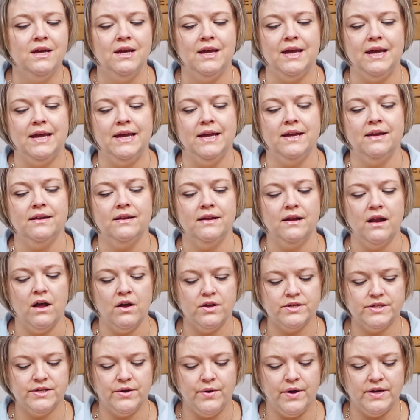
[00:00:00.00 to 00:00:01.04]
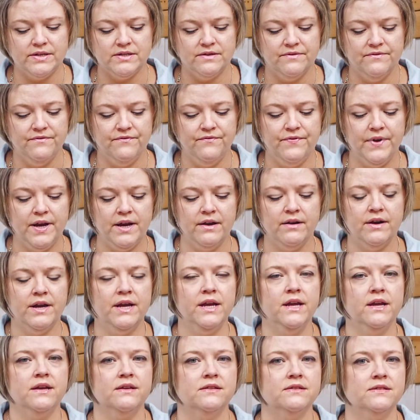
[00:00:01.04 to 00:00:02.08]
and it also has a very
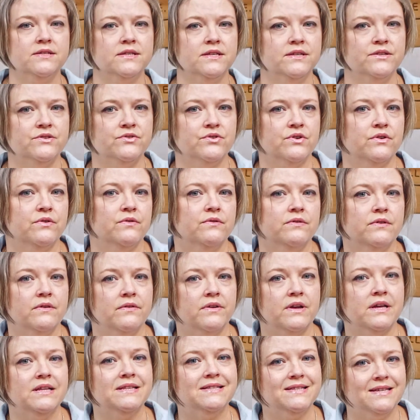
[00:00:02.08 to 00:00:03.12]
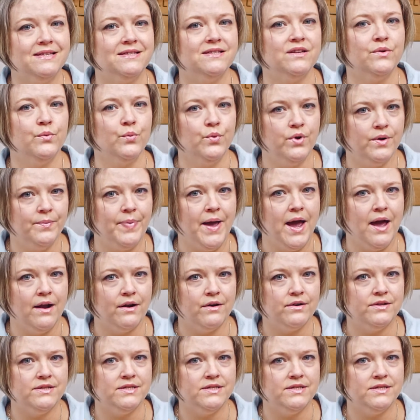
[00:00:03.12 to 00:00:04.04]
consistent wood pattern.